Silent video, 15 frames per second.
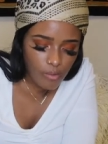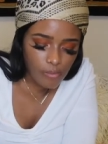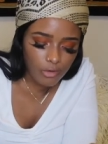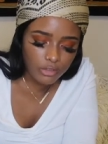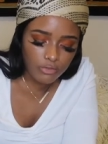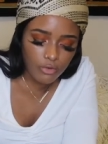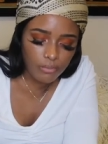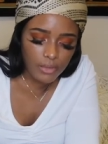
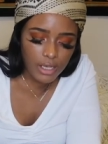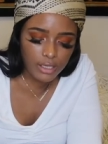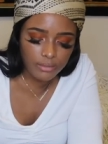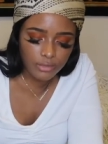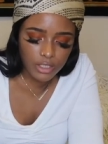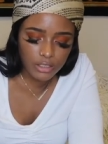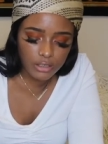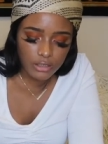most of her
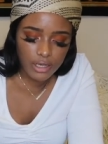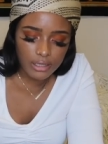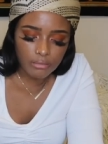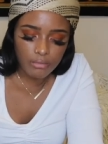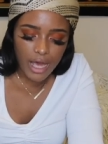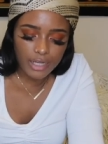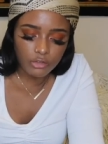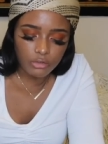makeup doesn't like
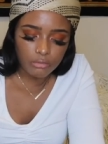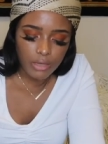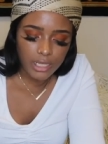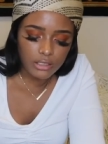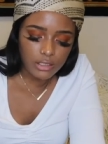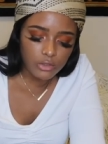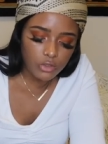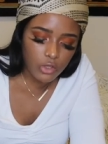match with my
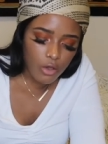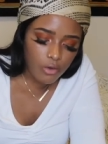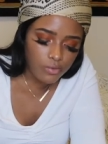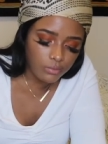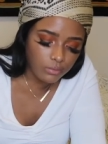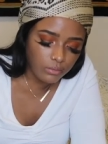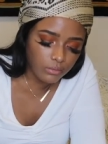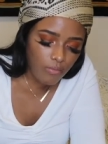skin
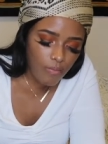tone.